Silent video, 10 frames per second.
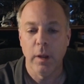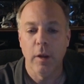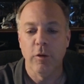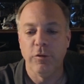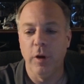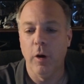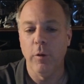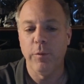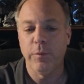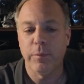
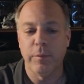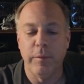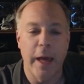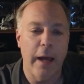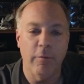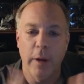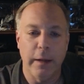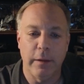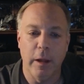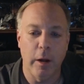So that right
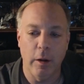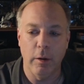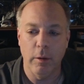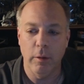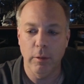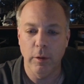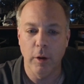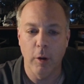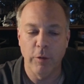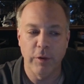there, you
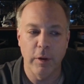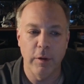know, is,